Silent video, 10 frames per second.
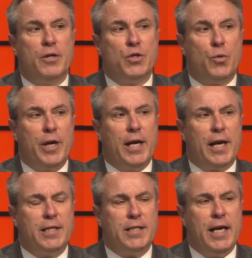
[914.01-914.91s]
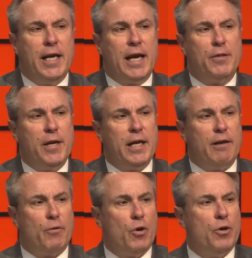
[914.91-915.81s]
twenty nineteen. And I think
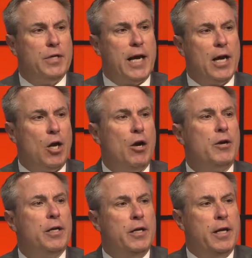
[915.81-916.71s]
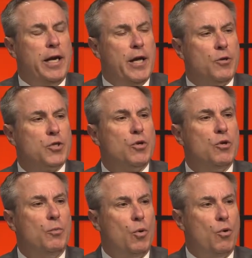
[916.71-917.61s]
I've heard dialogue at our
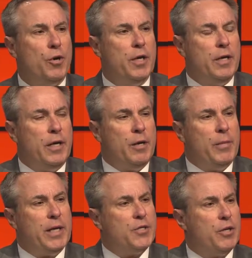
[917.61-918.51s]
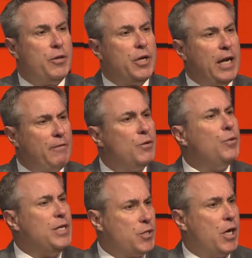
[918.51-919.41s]
school board, because, you know, they're going to have to
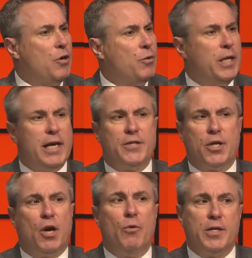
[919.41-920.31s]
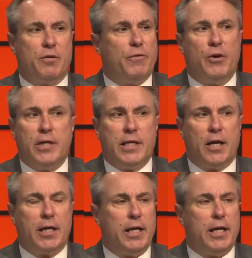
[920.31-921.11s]
rezone, and that's always a very delicate